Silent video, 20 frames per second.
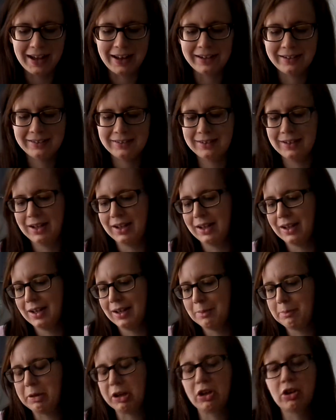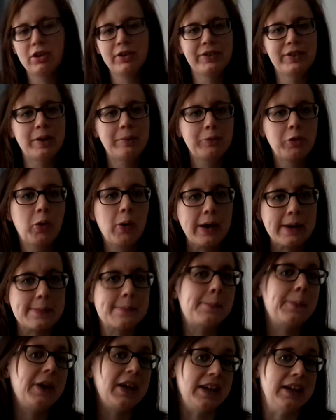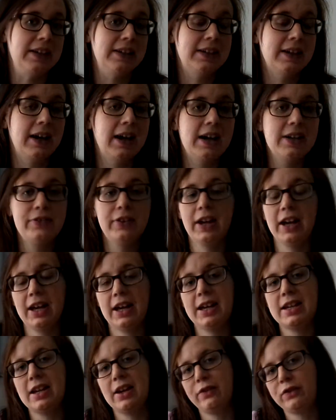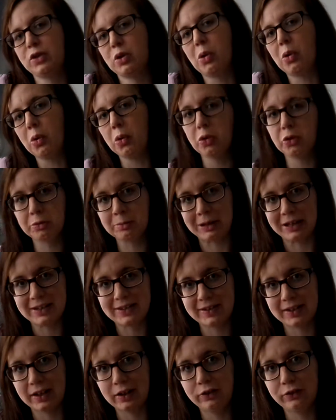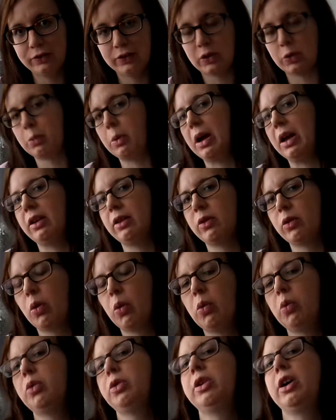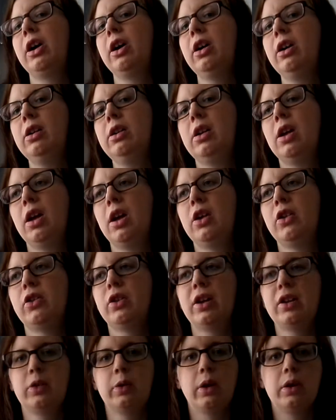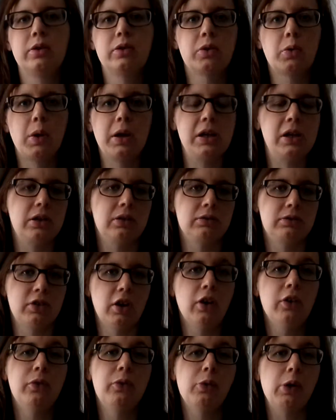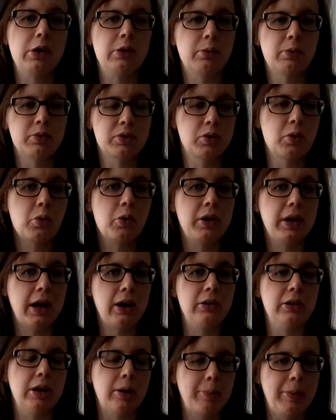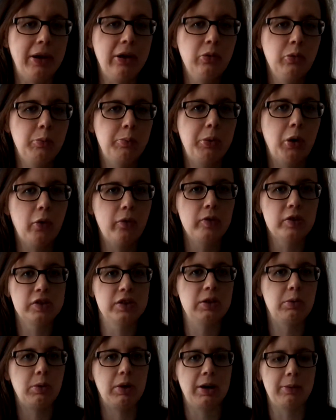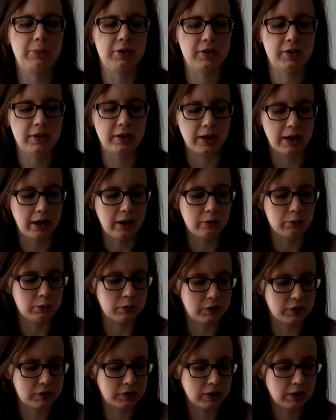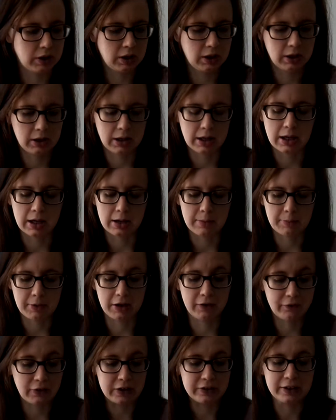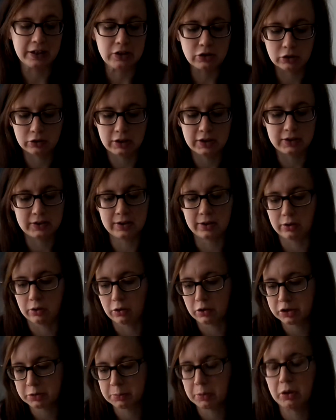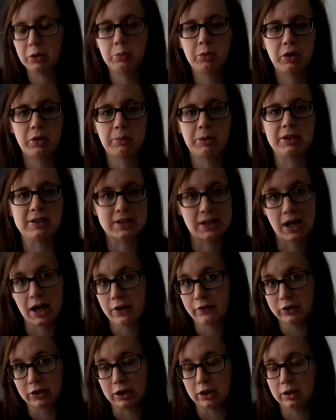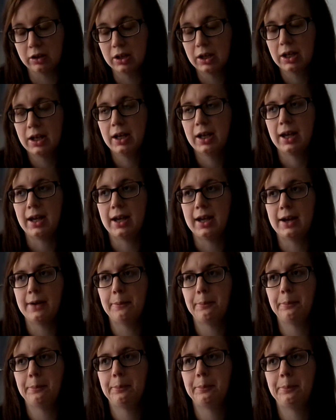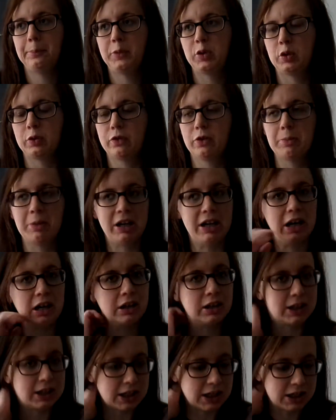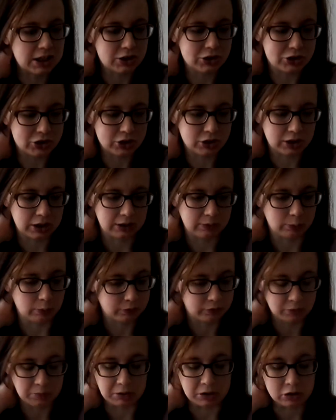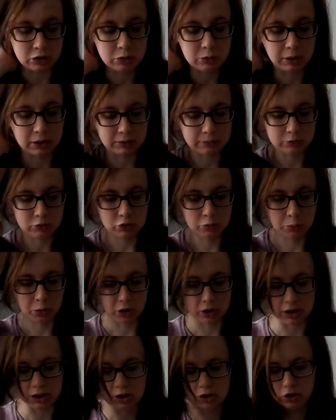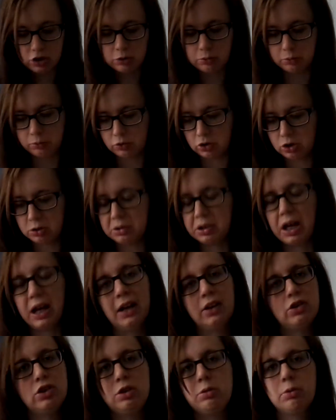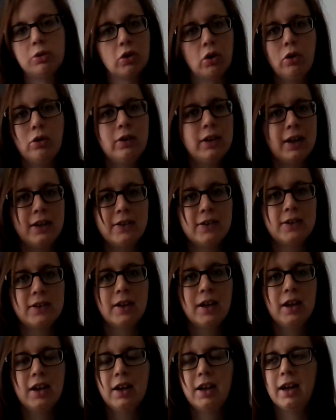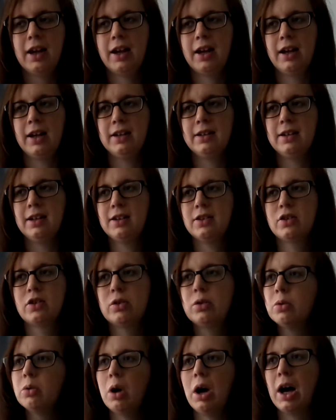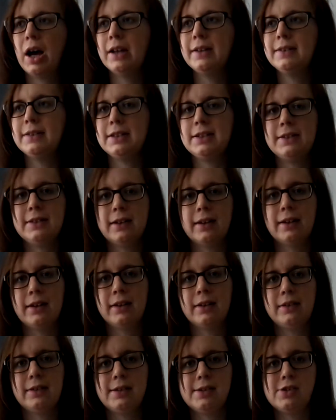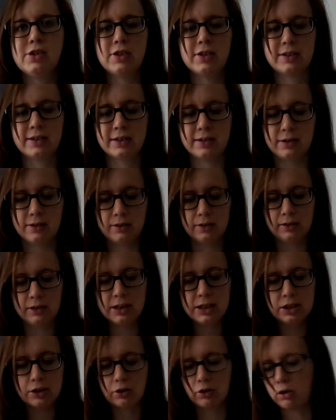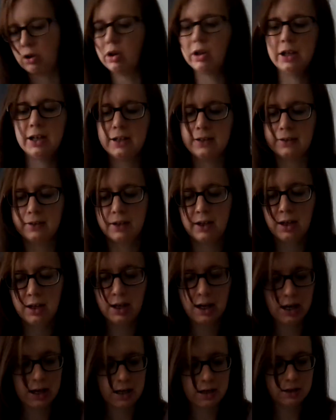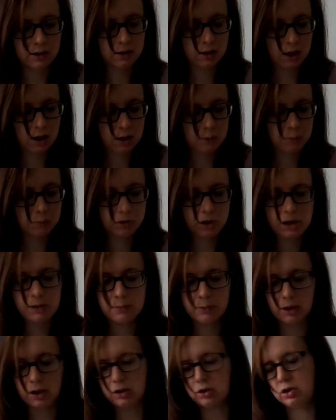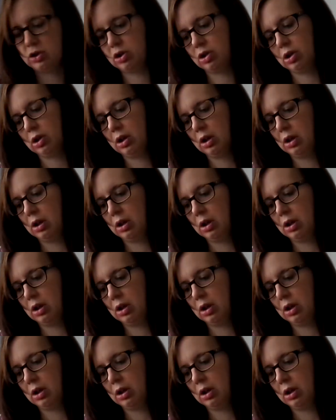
and because I'm quite big, I've I have to hold myself as well as hold her. So that's why it was quite tough when I was going out and about. But obviously when I was in the house, um, and in fact, I took this to the hospital with me to have her. Um, so from an early age, uh, well, from a new newborn age, she she she was on this, and it's so handy to to just lean her on it, and pretty much,